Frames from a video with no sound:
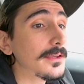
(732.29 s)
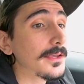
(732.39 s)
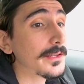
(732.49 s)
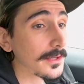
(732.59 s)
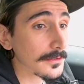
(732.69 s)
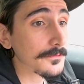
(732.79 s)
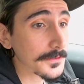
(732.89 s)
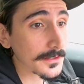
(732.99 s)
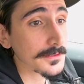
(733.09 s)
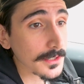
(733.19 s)
and I love
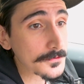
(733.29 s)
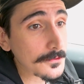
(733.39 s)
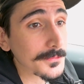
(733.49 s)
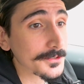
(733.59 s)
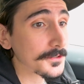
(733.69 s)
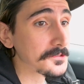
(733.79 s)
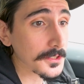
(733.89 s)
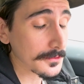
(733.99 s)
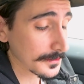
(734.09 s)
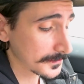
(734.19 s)
TikTok so much,
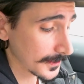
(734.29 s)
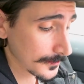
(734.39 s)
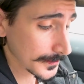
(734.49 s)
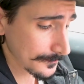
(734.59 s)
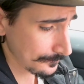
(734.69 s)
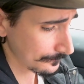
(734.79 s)
etc., etc.